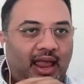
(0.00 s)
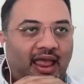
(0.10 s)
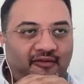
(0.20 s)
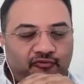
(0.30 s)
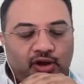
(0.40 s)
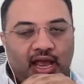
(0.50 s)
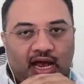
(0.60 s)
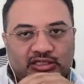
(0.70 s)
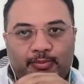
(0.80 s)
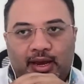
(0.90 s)
every
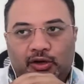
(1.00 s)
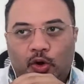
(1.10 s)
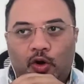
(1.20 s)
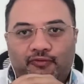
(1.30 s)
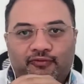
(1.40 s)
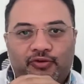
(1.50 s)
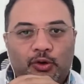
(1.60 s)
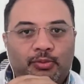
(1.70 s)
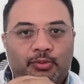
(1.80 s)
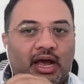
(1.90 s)
aspect of
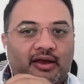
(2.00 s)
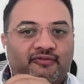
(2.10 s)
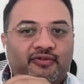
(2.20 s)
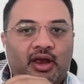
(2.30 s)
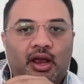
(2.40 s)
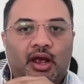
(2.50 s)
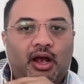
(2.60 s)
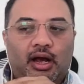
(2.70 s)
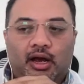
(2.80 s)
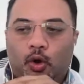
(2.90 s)
human life
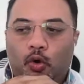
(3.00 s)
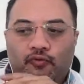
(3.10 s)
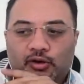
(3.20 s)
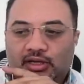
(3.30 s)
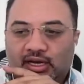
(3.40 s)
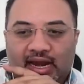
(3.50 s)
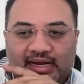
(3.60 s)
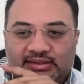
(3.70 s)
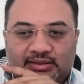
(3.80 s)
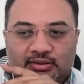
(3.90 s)
uh, over the
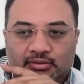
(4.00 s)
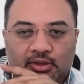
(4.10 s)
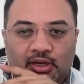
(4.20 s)
next,